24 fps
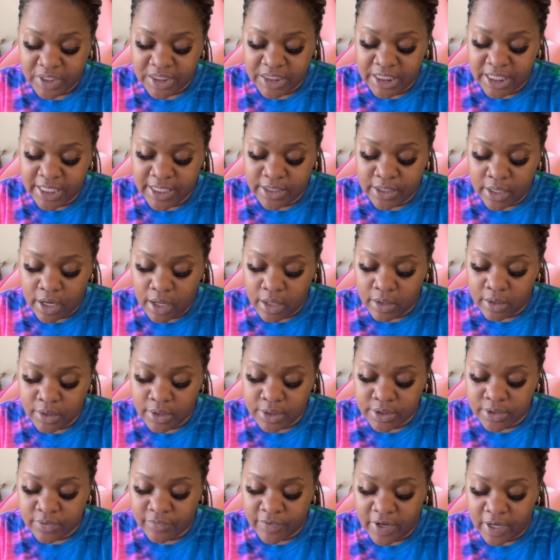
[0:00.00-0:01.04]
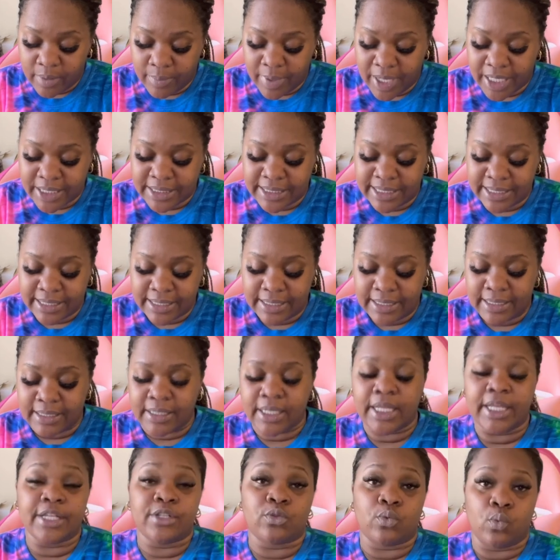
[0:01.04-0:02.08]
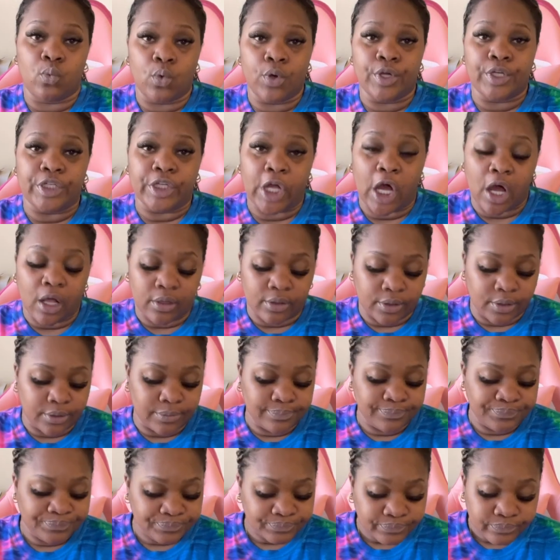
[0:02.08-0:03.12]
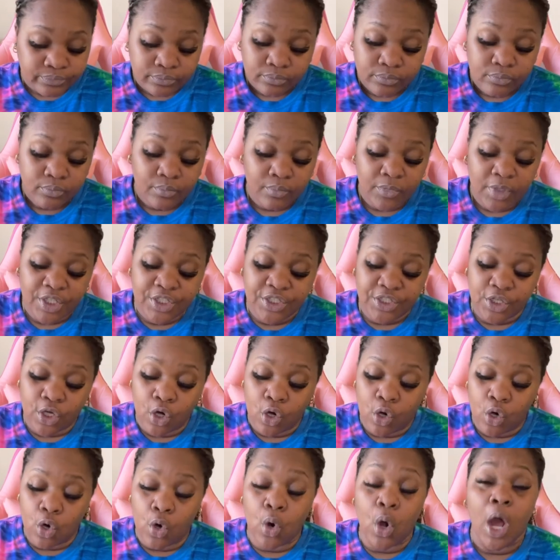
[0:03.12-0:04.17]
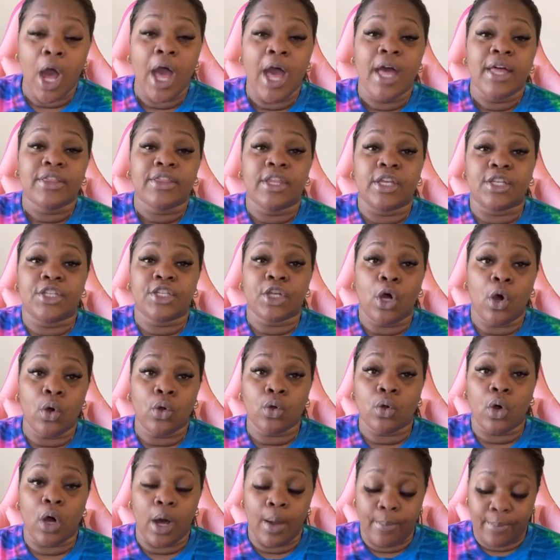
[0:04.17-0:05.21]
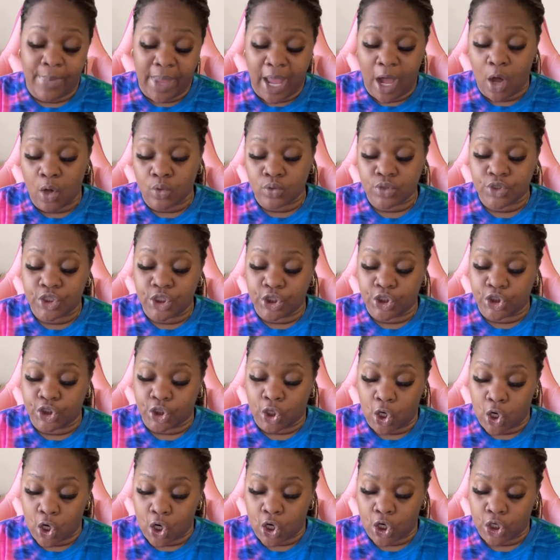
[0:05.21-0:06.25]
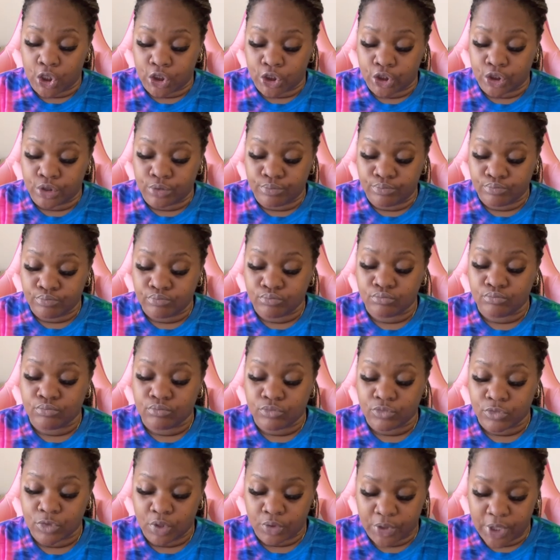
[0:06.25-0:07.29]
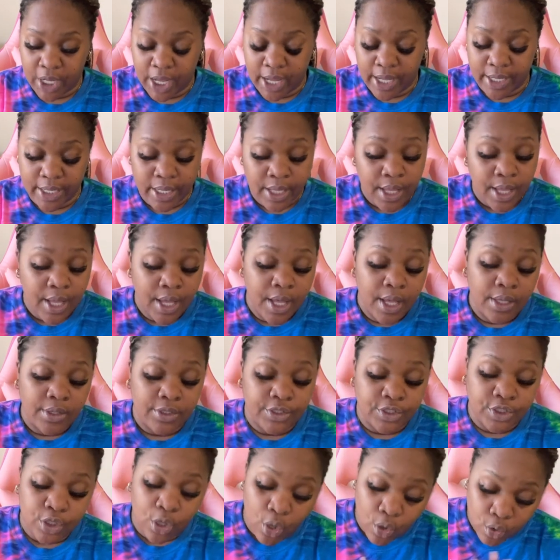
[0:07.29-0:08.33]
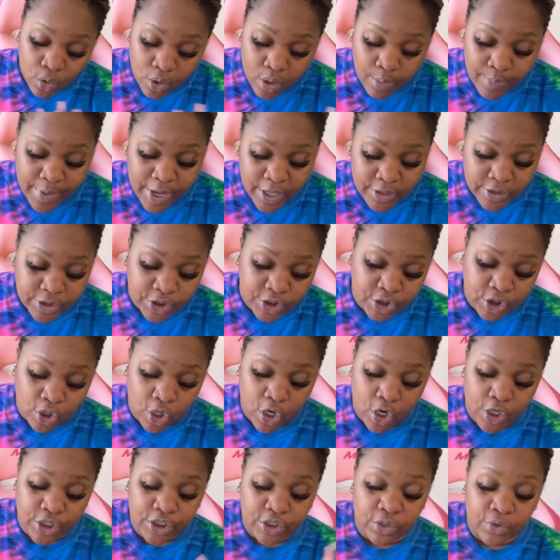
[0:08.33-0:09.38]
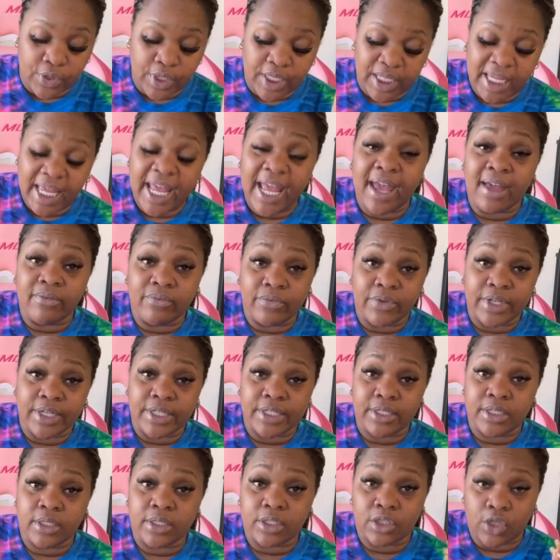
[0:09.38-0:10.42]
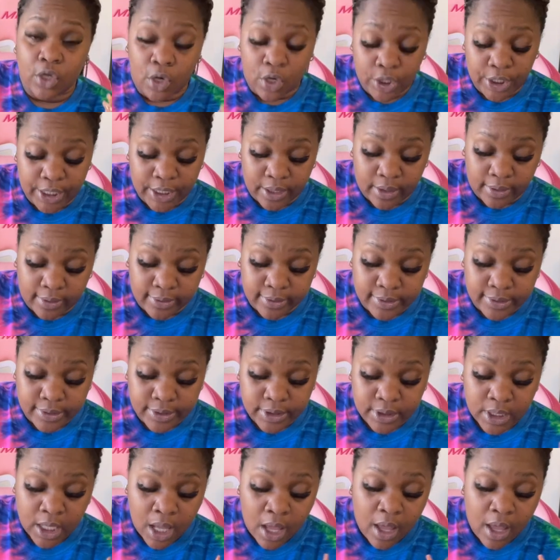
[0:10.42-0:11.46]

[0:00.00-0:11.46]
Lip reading: $10 divided by 10 is $1. So the total amount to charge, okay? Total amount to charge. So the canvas, $30.